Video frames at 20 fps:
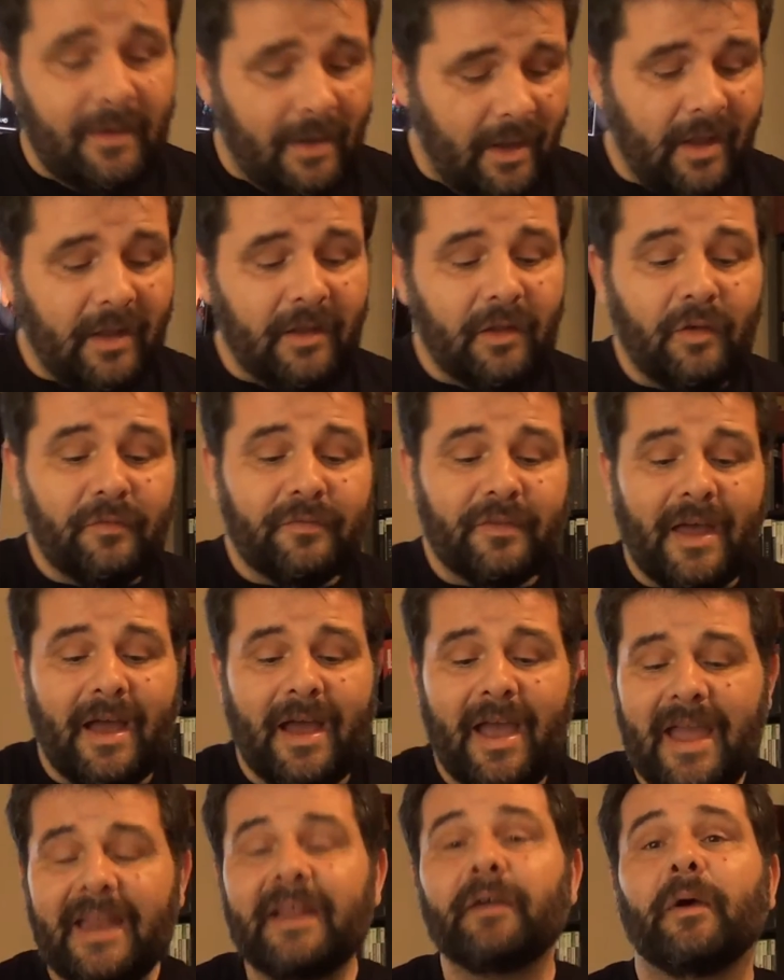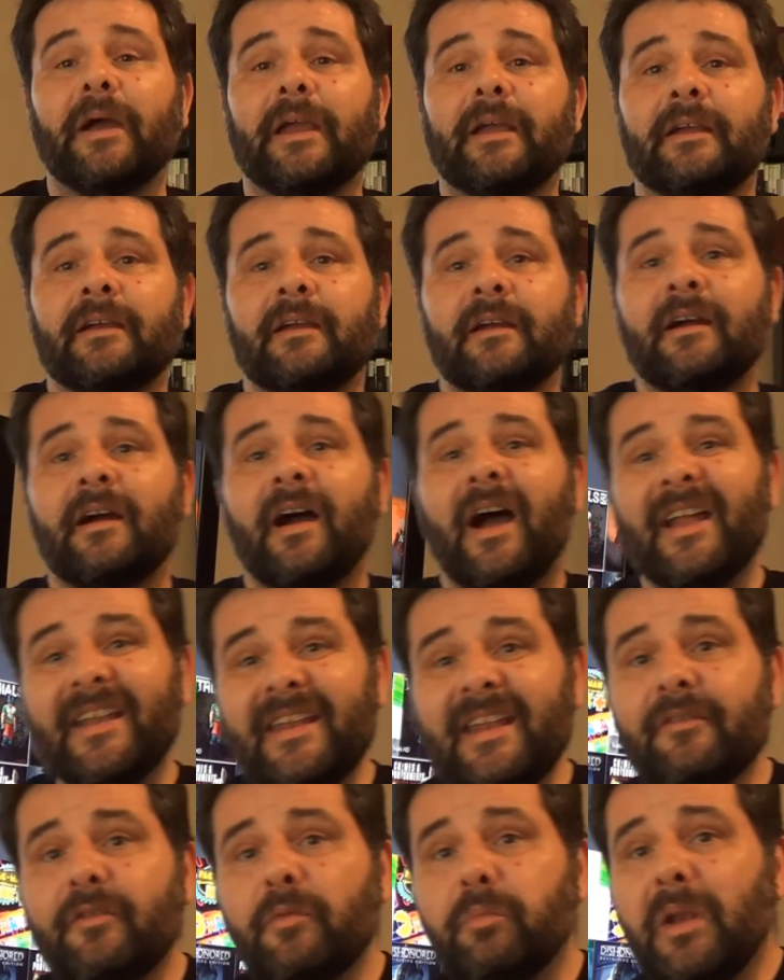I love that. Anyway, I've
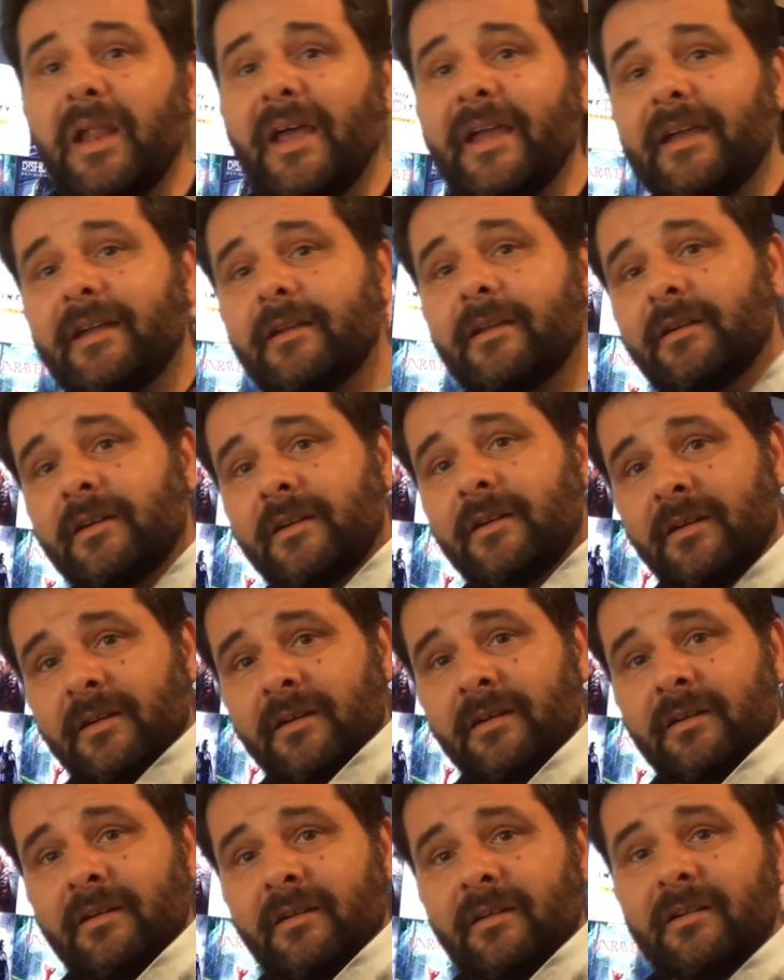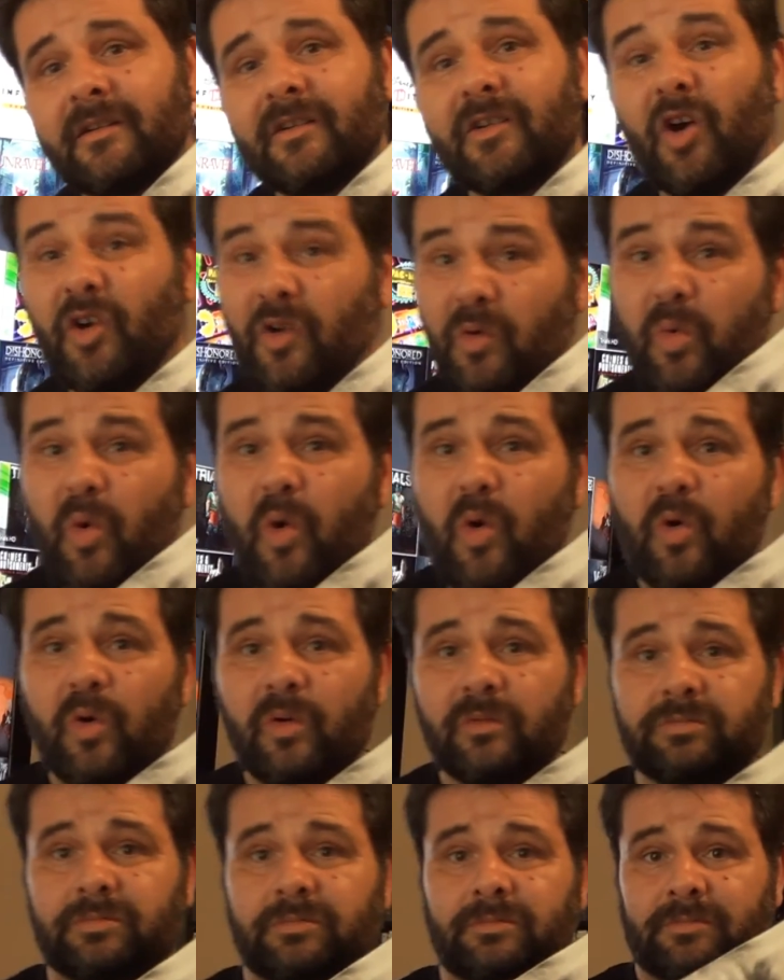never played God of War,
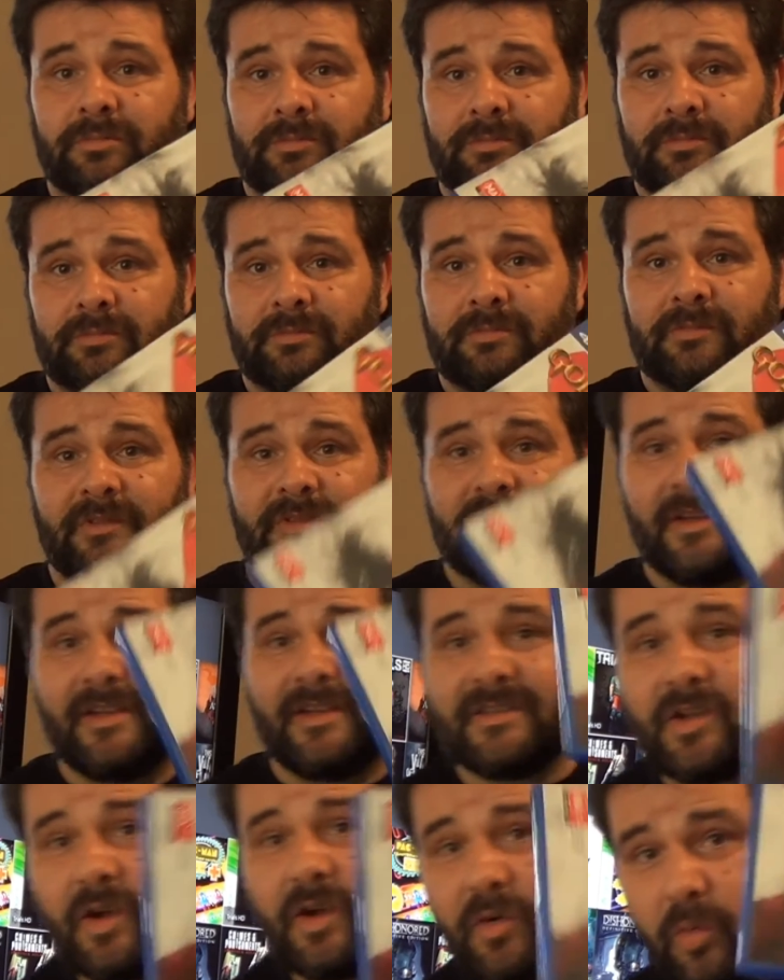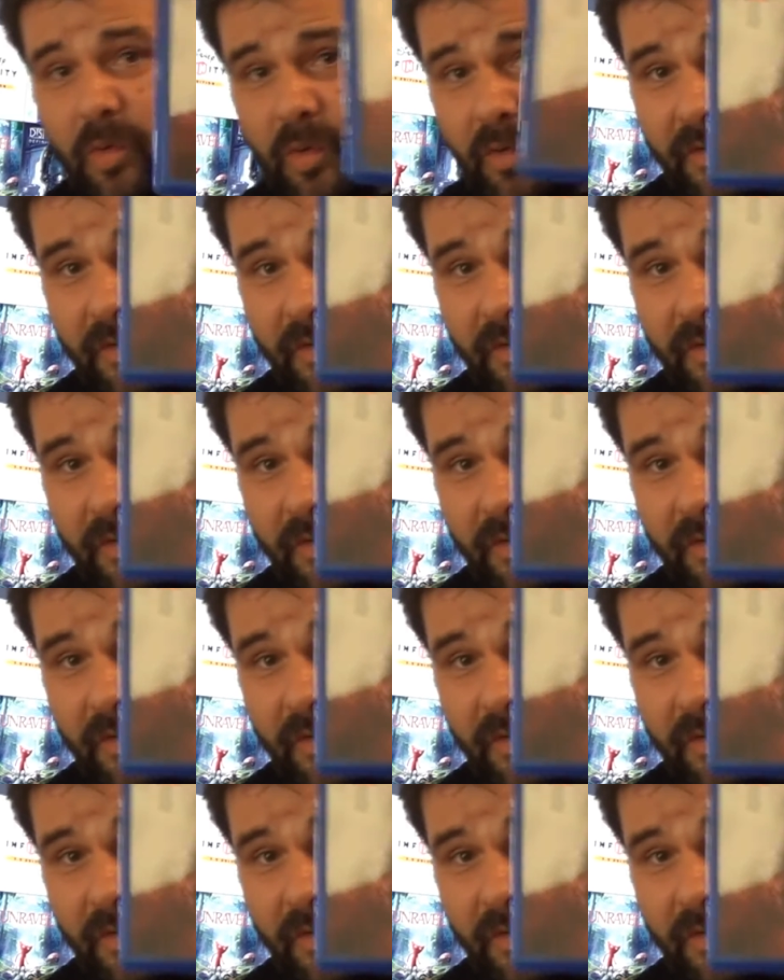so here's God of War